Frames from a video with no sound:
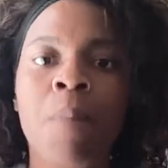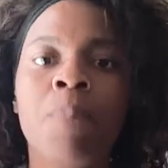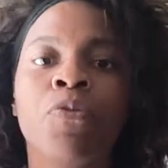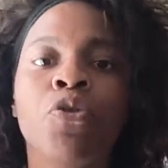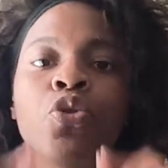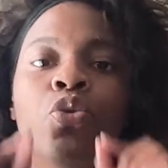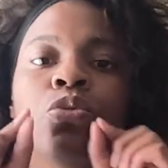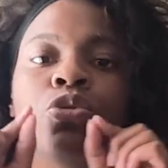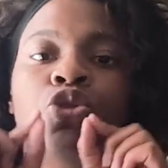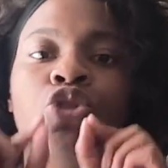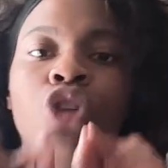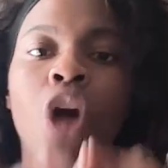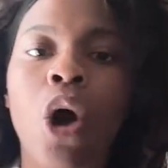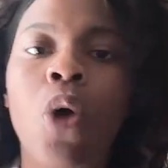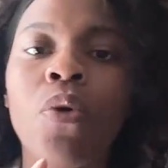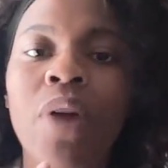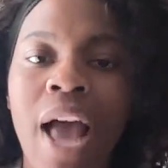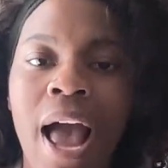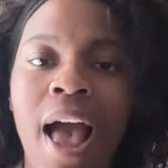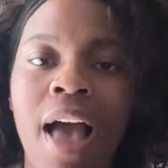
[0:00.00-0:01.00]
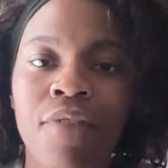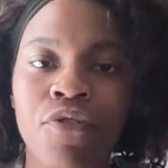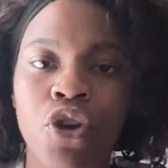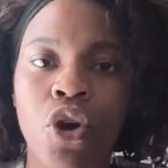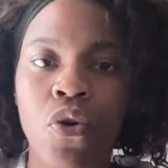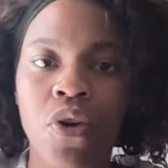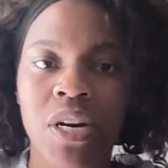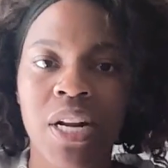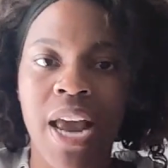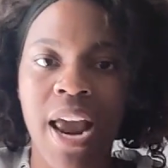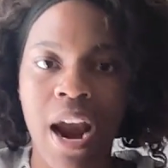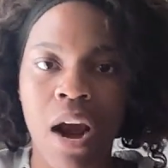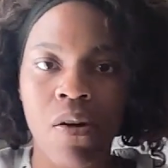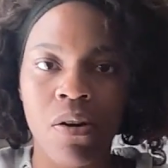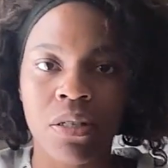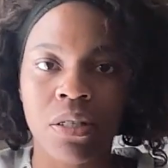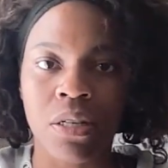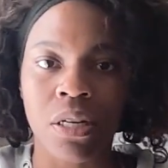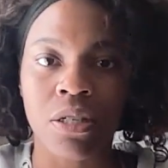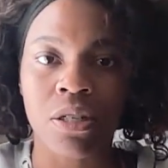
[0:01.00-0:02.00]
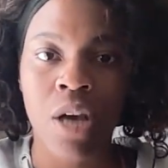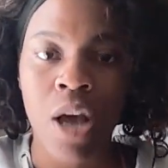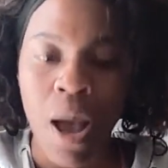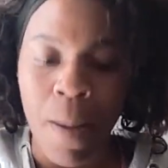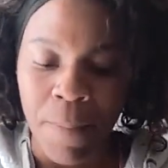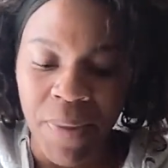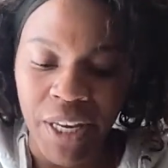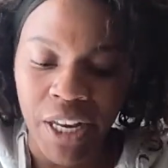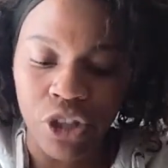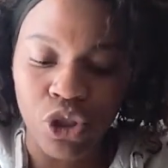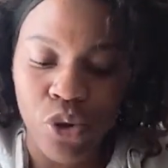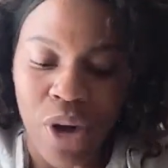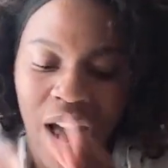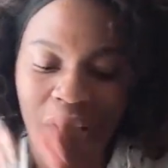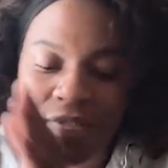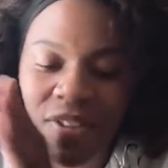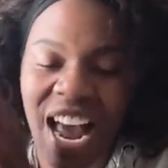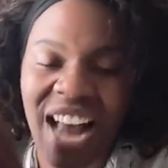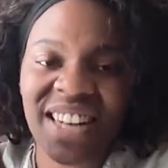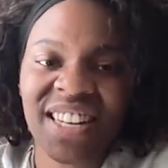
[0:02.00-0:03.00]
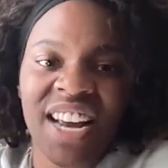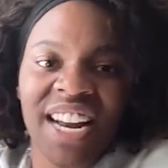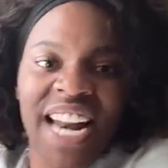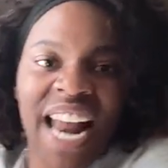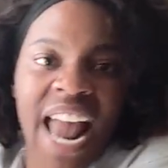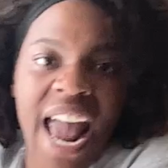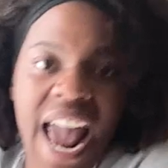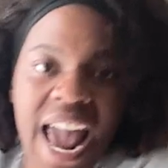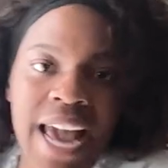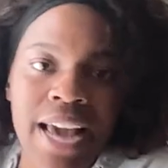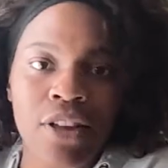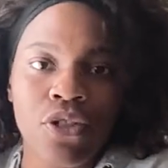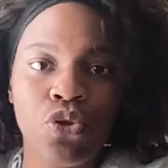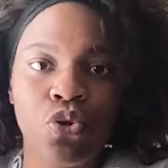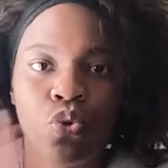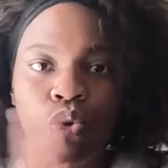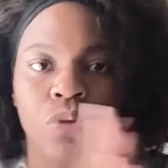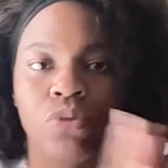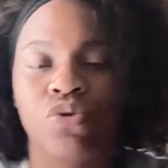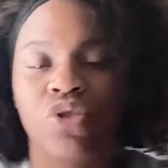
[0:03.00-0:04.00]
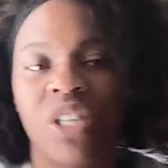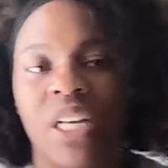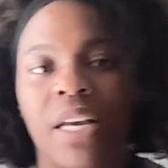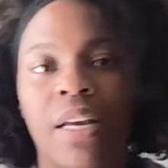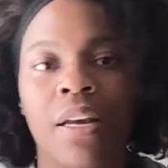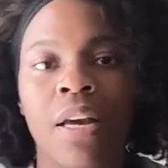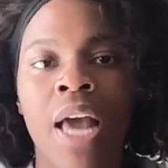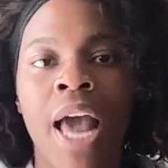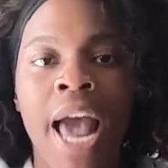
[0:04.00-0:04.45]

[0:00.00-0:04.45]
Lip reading: You don't have your inheritance because you have not done A through Z.